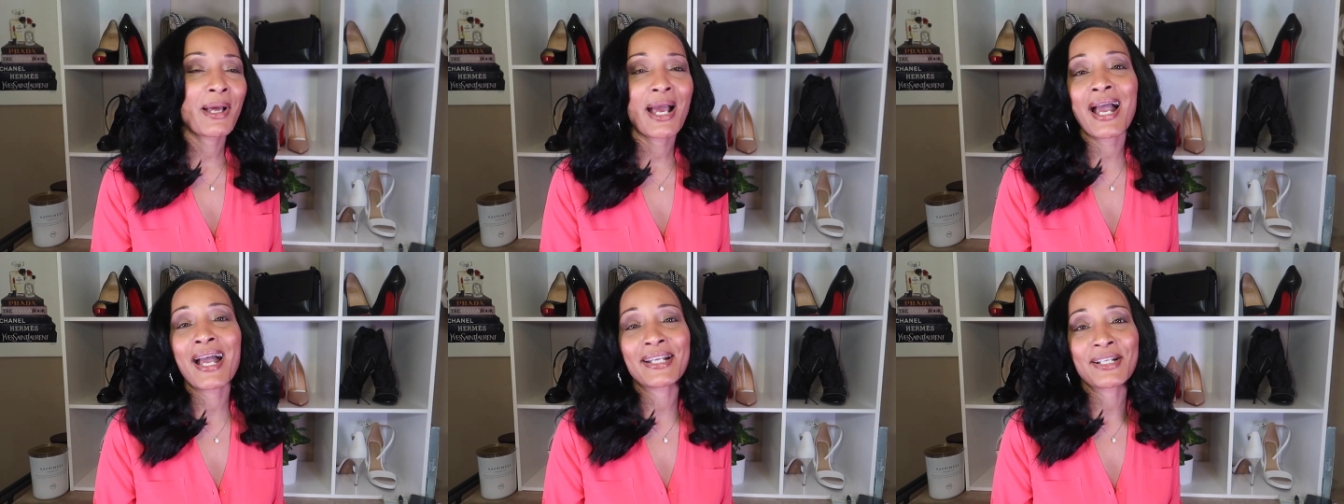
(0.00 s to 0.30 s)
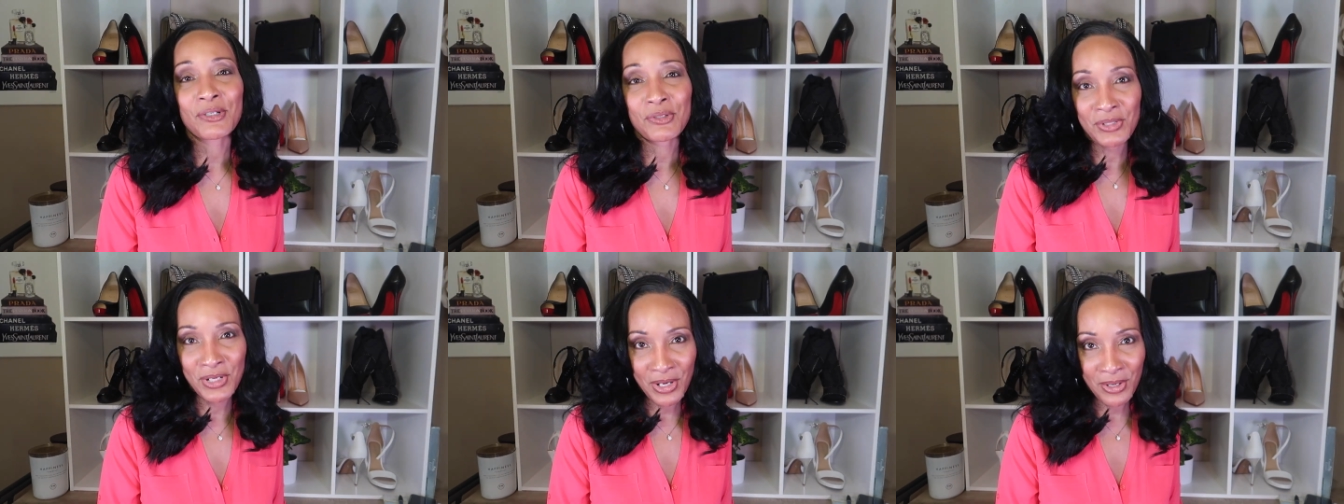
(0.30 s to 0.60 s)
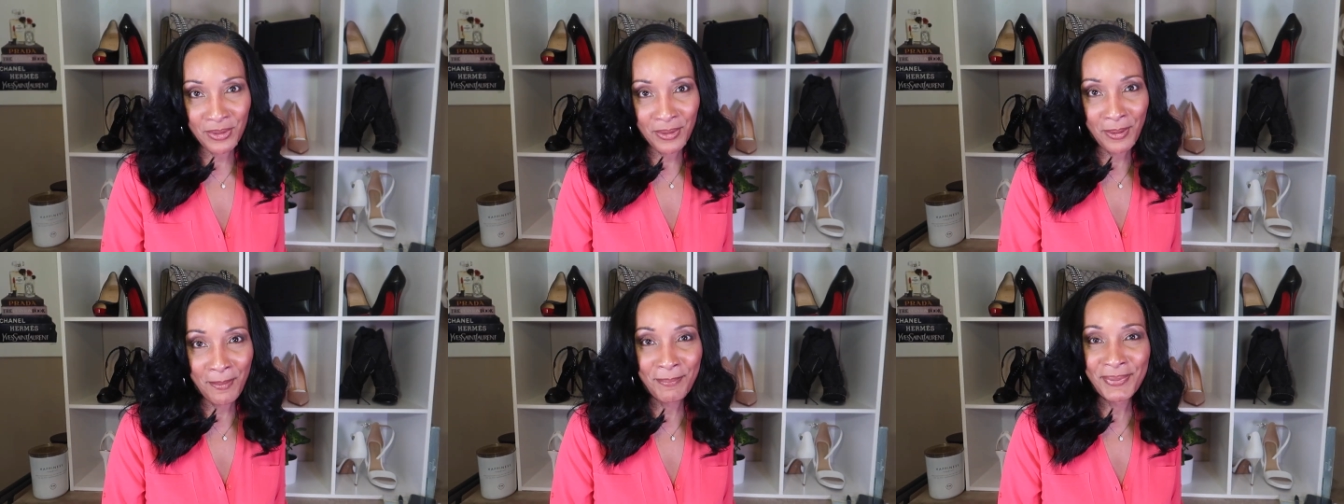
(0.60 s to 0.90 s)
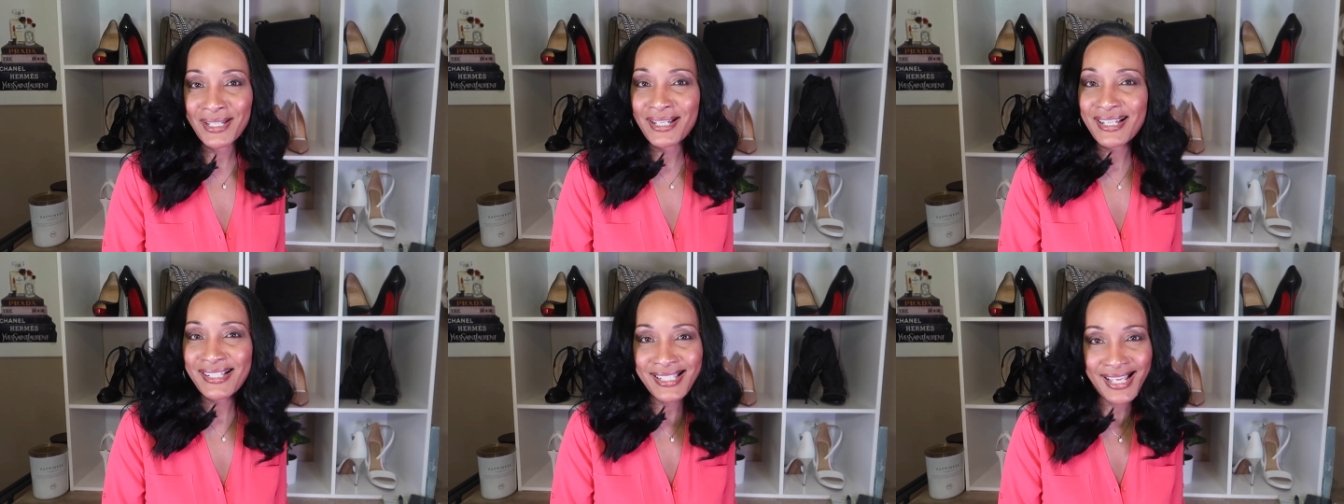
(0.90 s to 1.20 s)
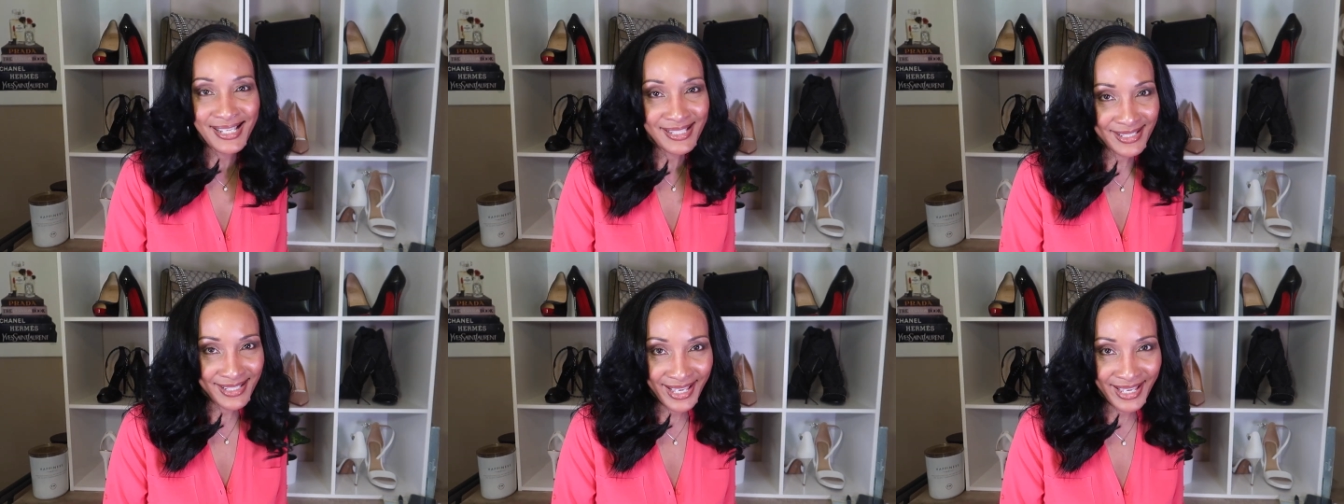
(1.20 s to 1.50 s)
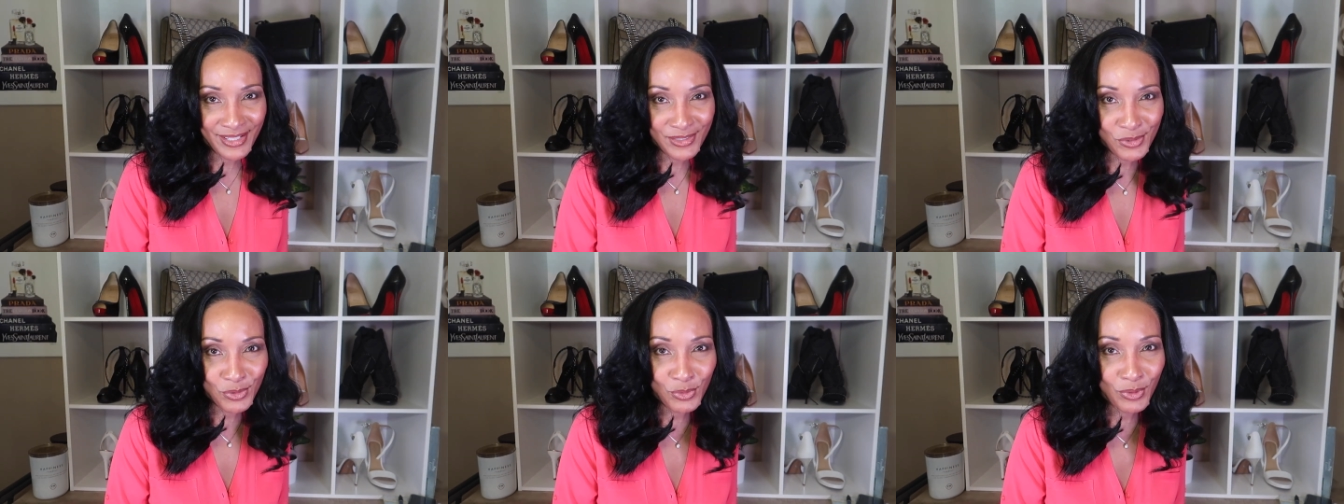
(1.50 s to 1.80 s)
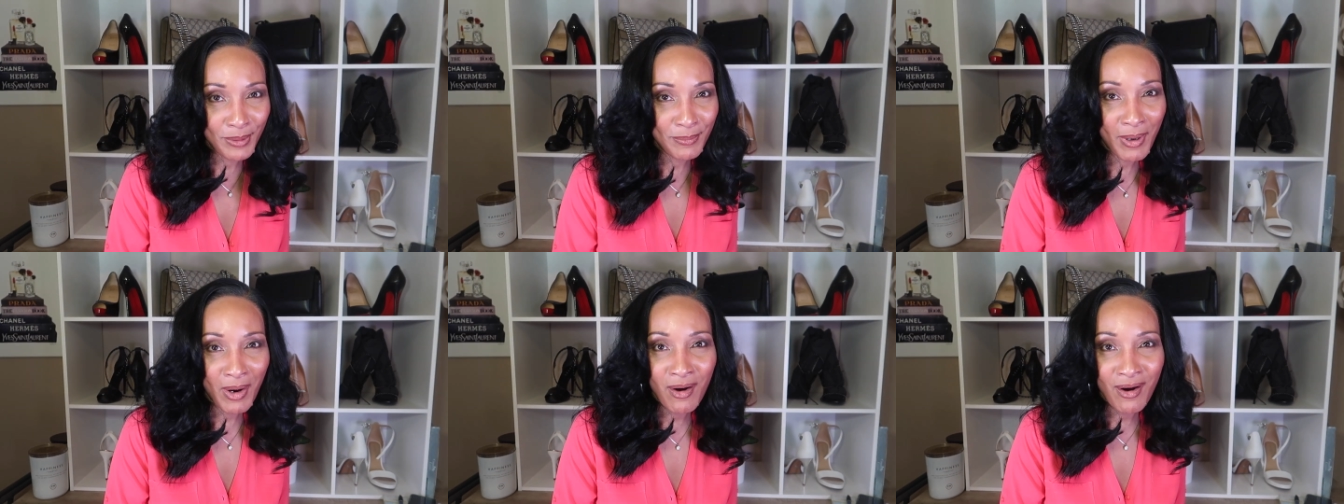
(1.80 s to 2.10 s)
I don't know, because I say it to
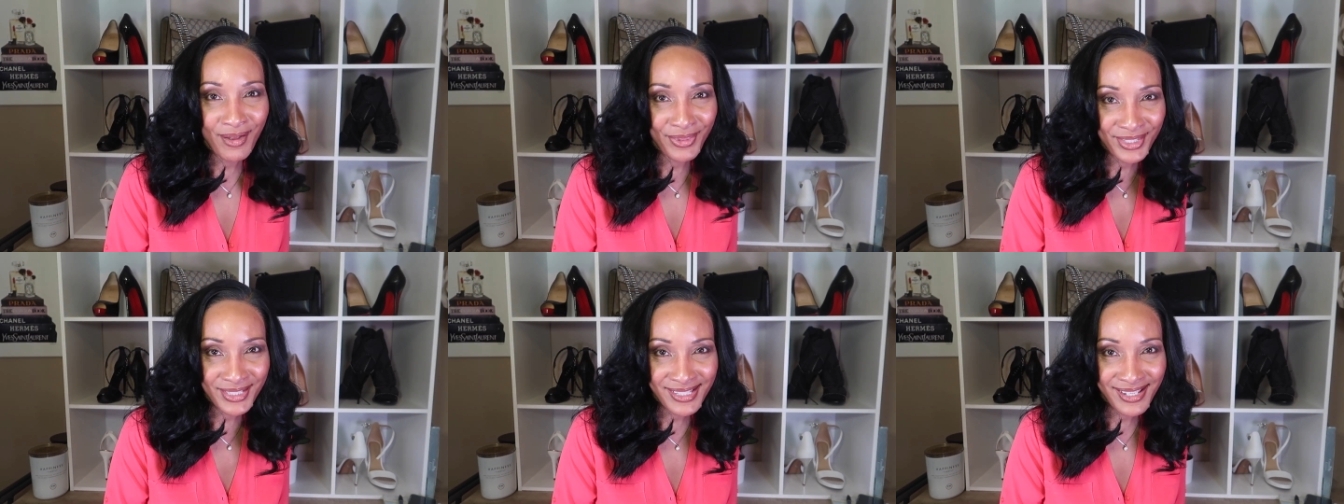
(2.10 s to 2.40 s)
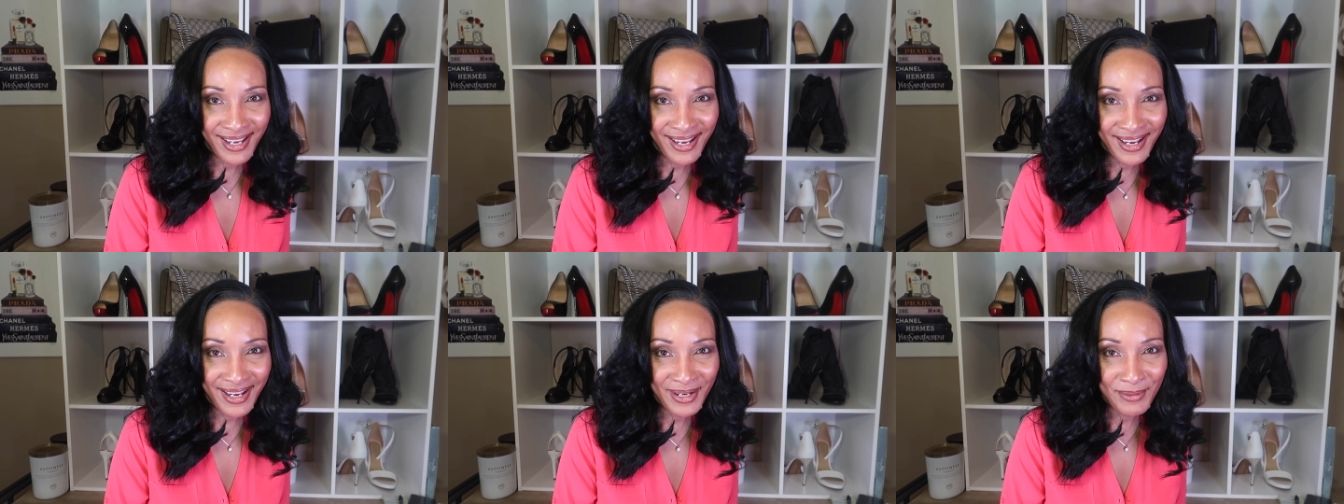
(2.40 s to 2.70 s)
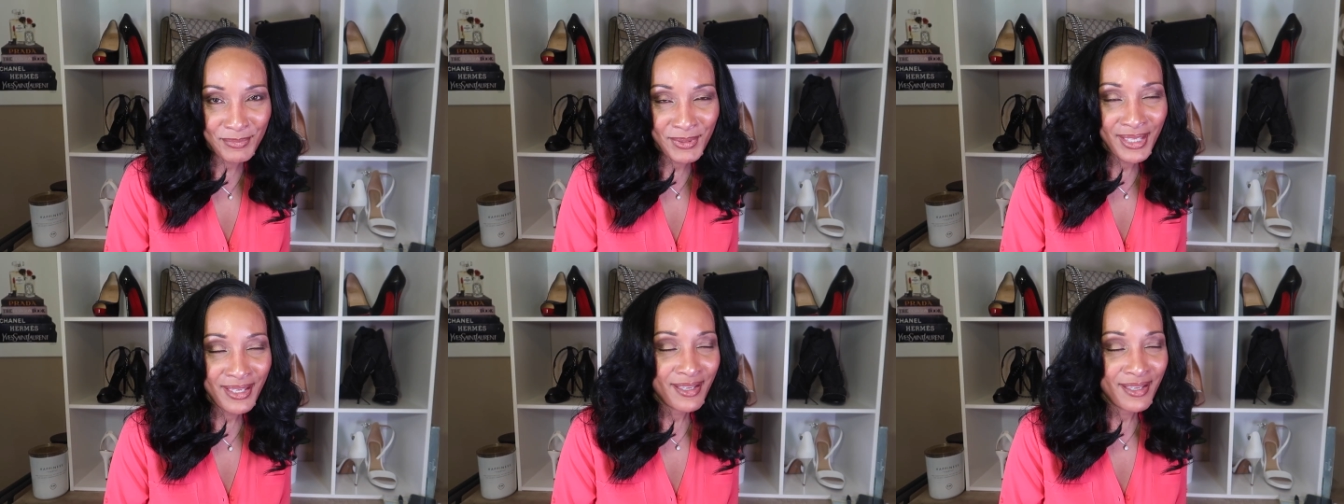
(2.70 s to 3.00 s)
him all the time.